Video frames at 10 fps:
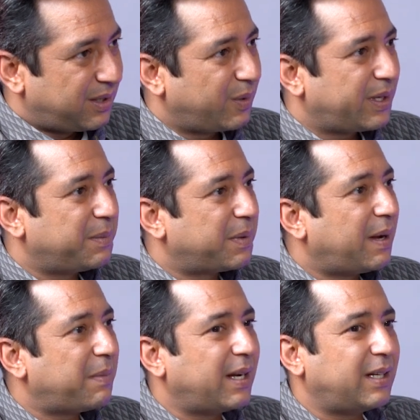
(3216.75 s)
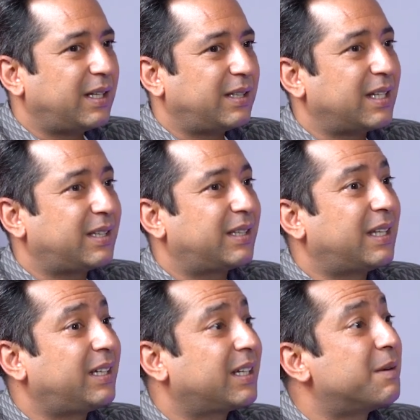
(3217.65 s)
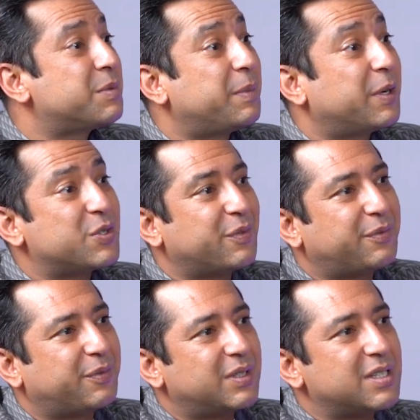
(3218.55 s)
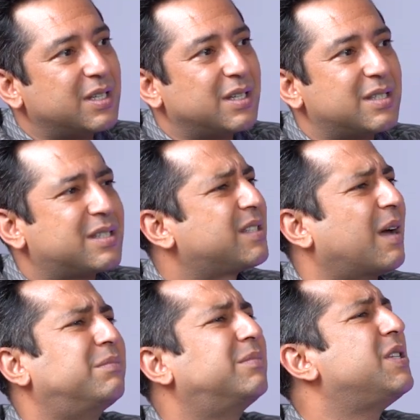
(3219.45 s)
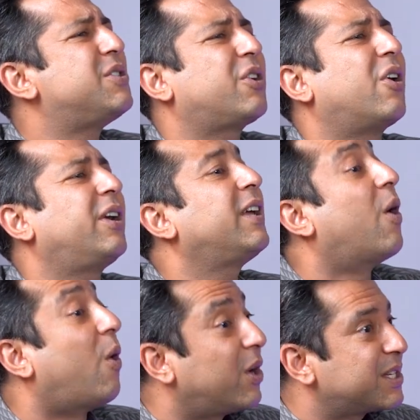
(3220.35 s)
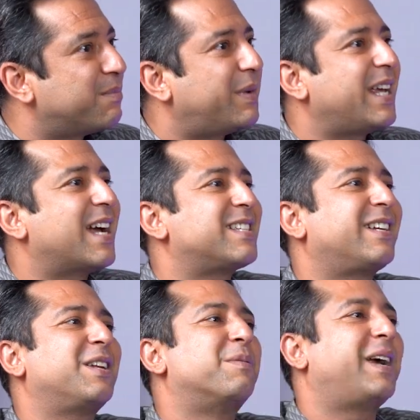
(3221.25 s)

Okay. And that comes because of some insecurity, or somebody has it in a